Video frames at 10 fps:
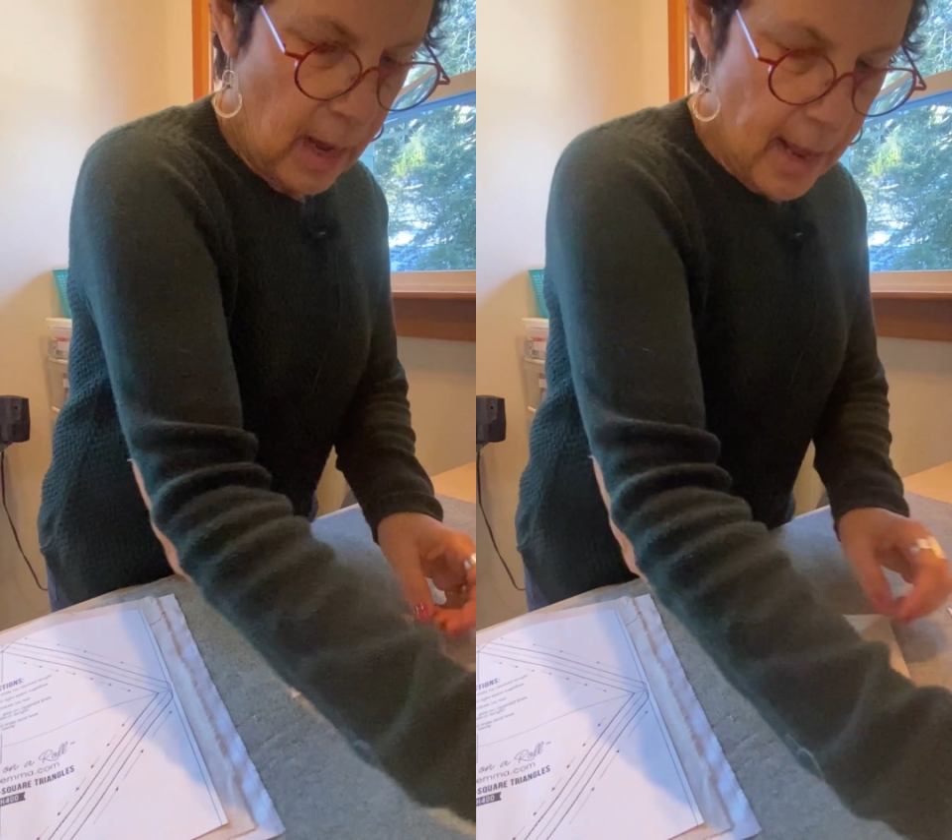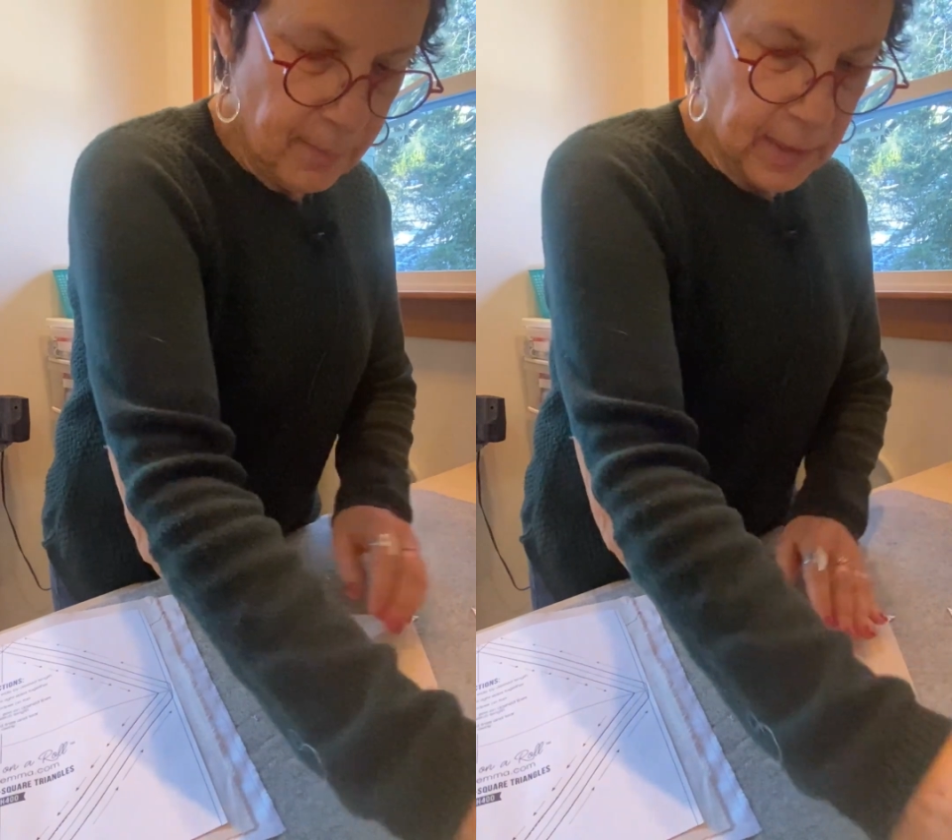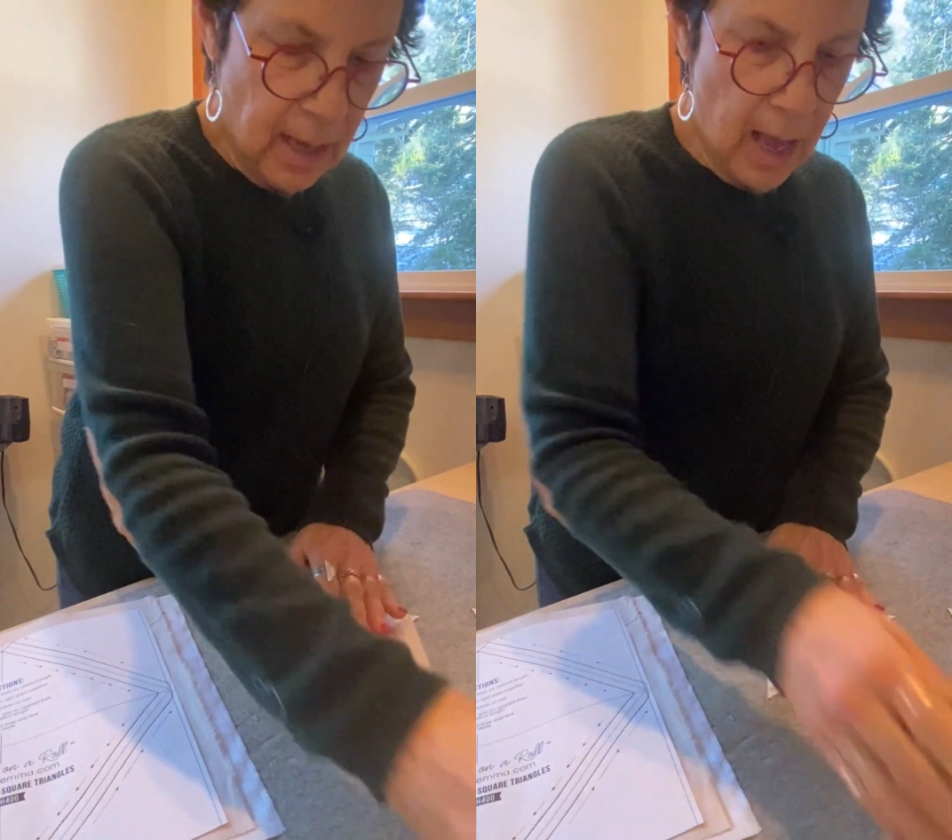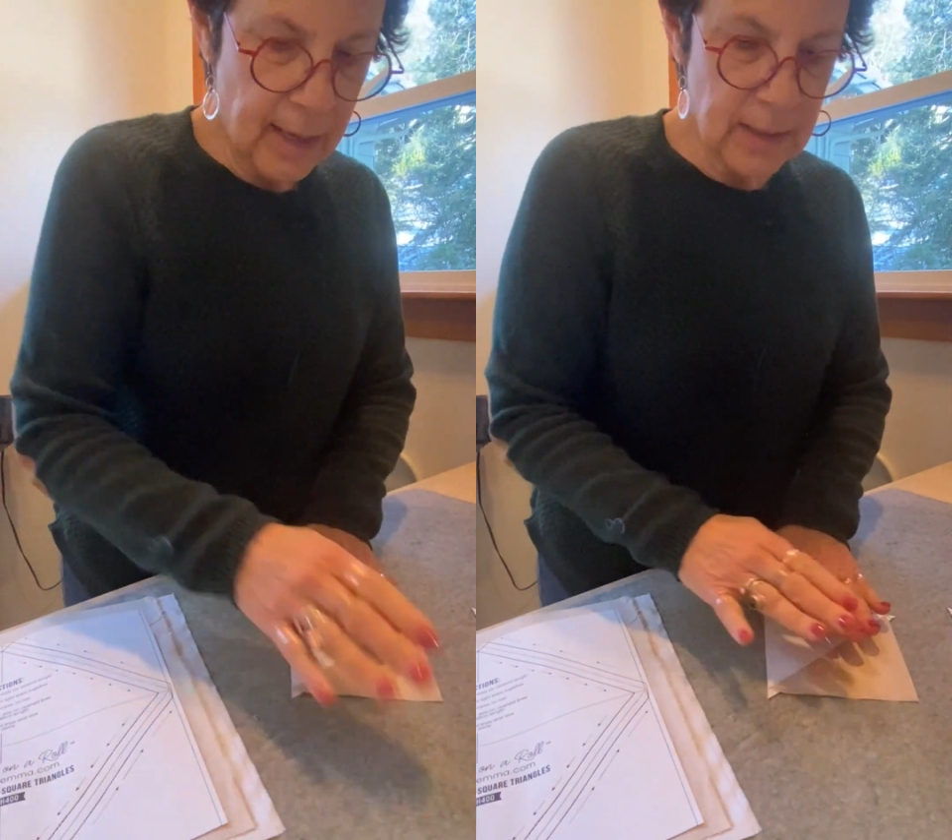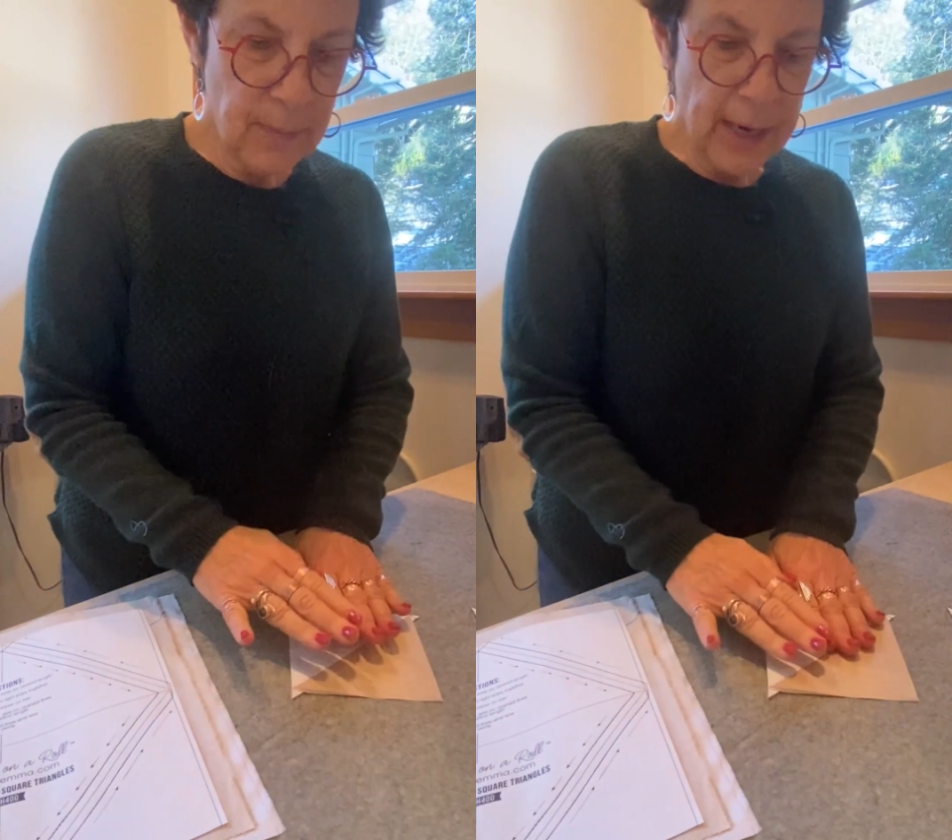and
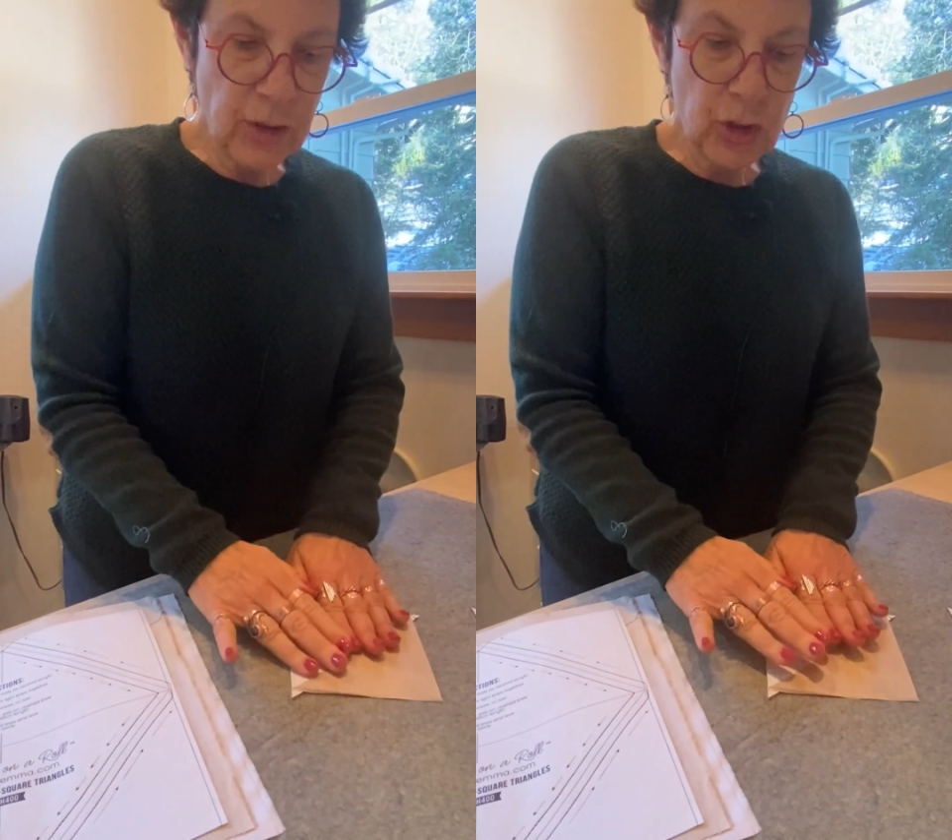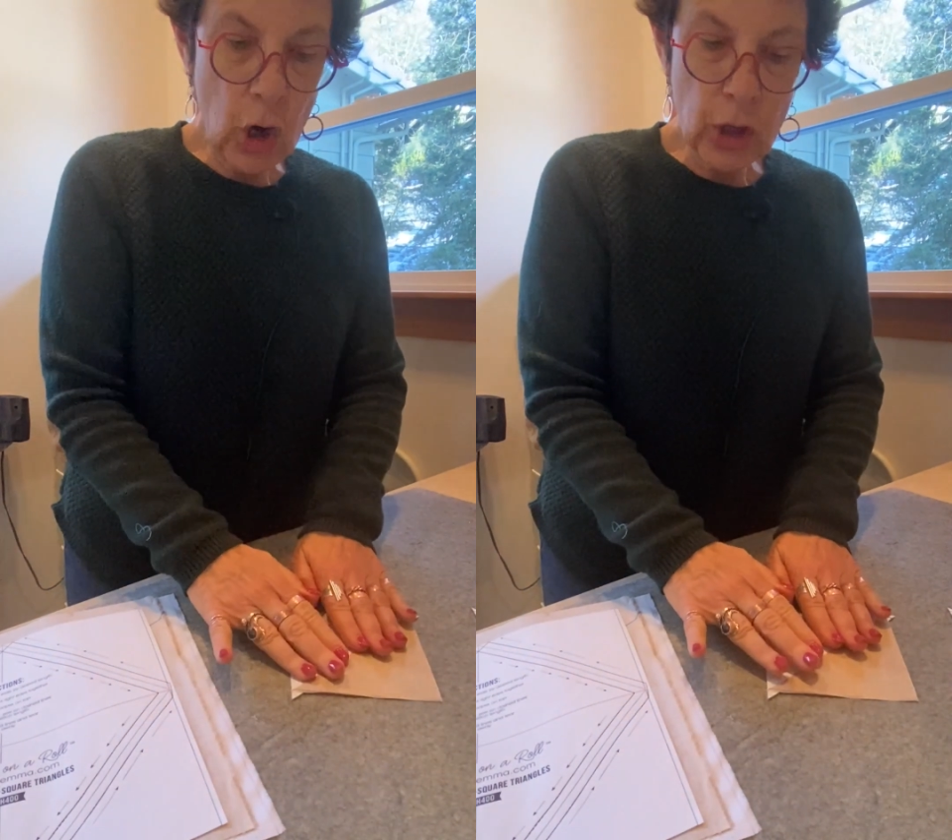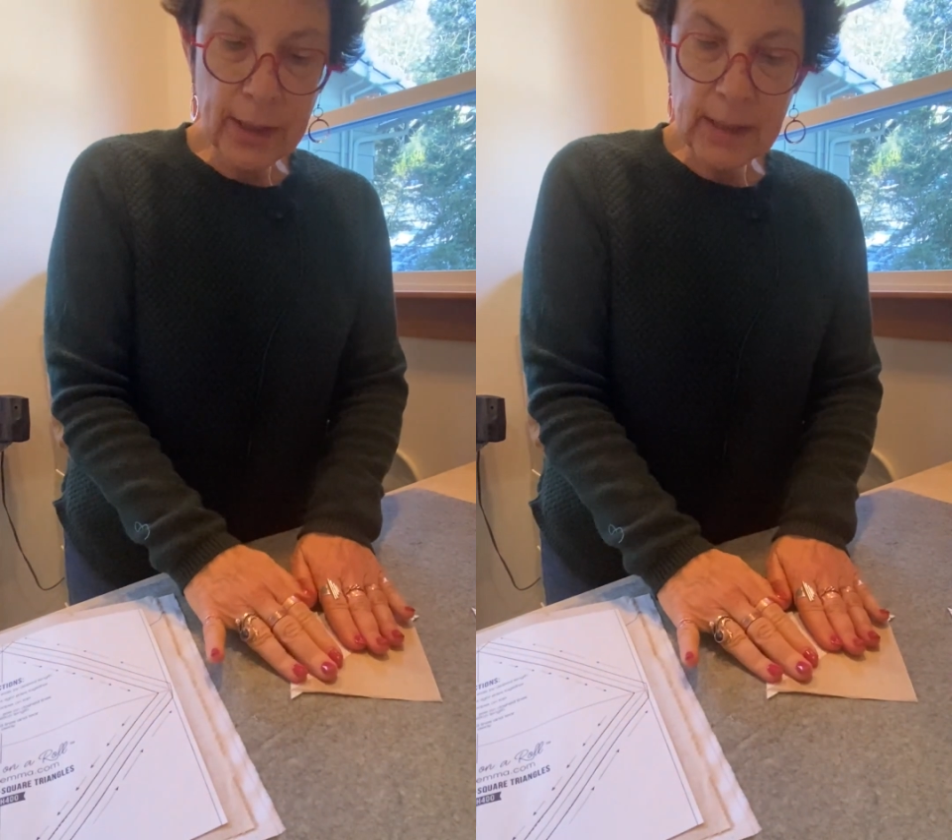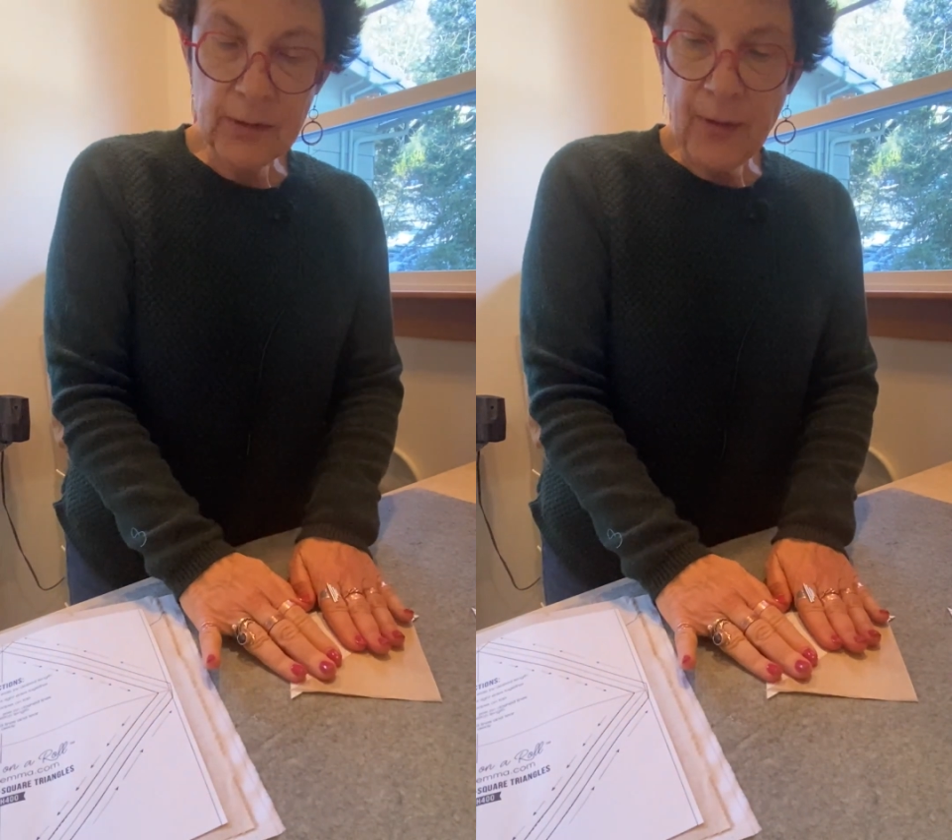because my darkest